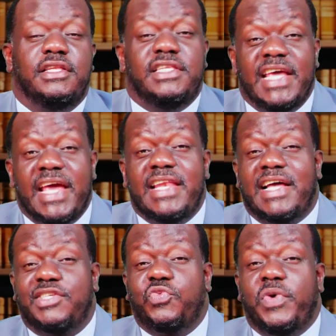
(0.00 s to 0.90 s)
Then
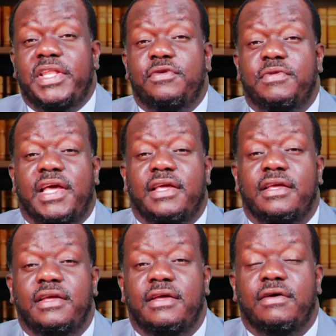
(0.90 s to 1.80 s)
that's when you're like,
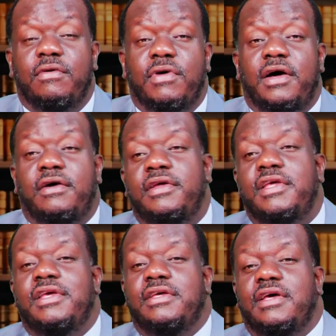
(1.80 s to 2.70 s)
wow,
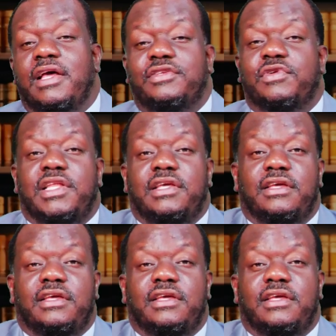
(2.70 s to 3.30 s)
actually,